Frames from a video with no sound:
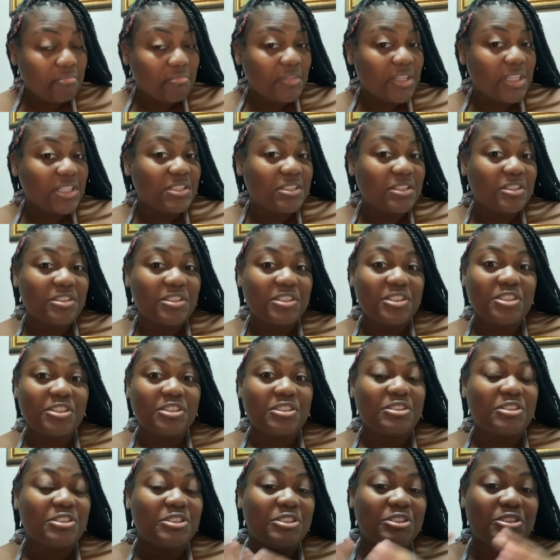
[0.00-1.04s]
So to
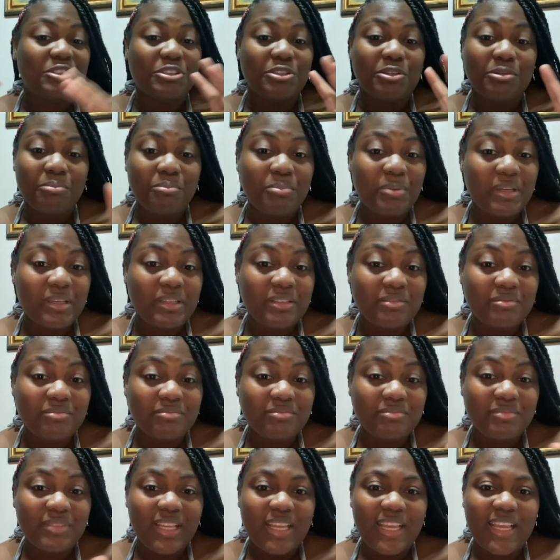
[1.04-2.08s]
just jump in,
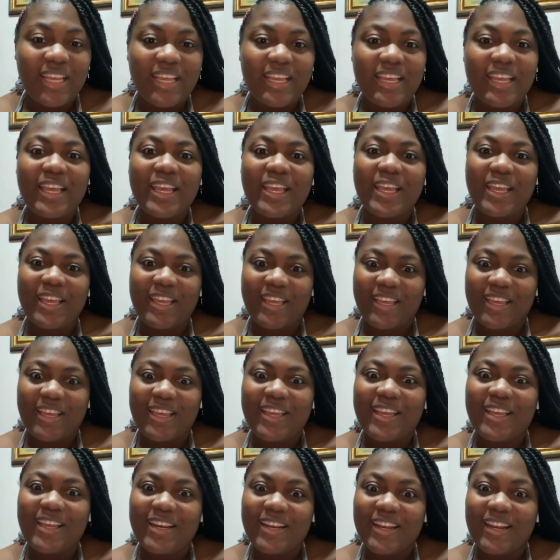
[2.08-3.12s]

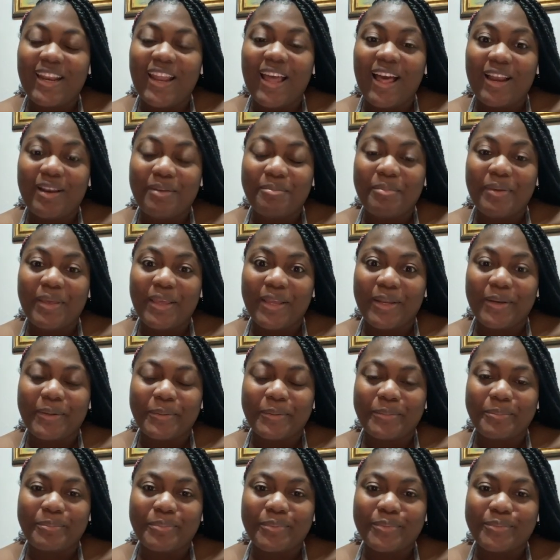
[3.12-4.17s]
the doll paying up.